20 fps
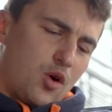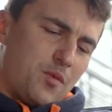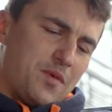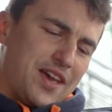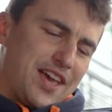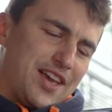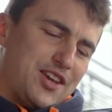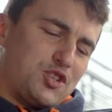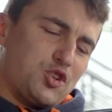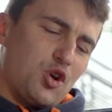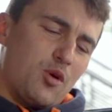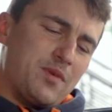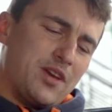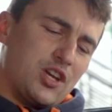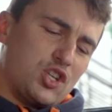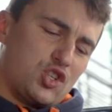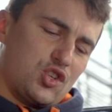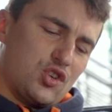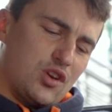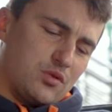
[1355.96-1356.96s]
I was
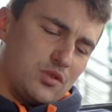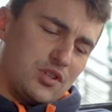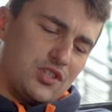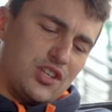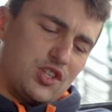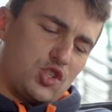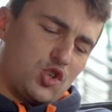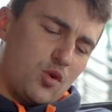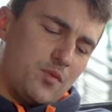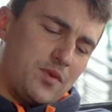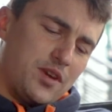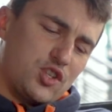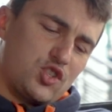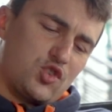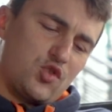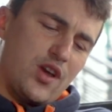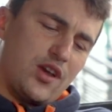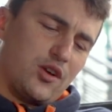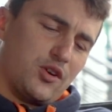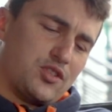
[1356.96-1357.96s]
gonna say, show me a
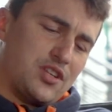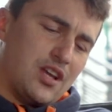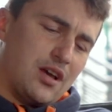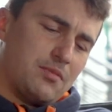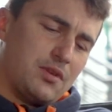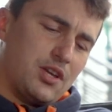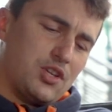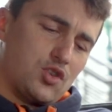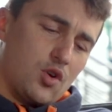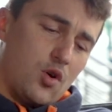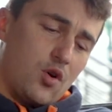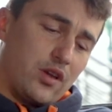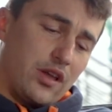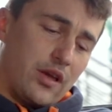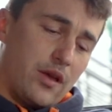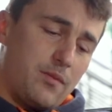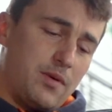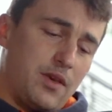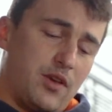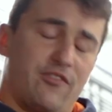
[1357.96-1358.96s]
trick or tell me a joke. It
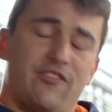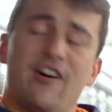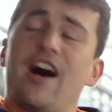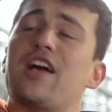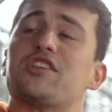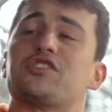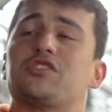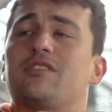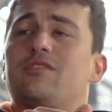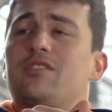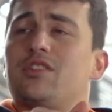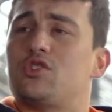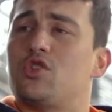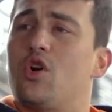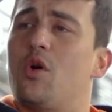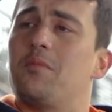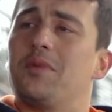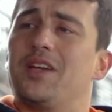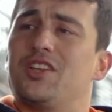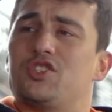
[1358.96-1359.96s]
would be faster if you
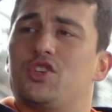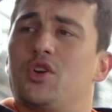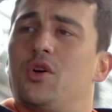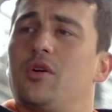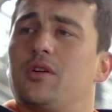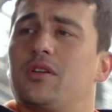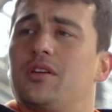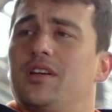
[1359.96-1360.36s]
told me a joke.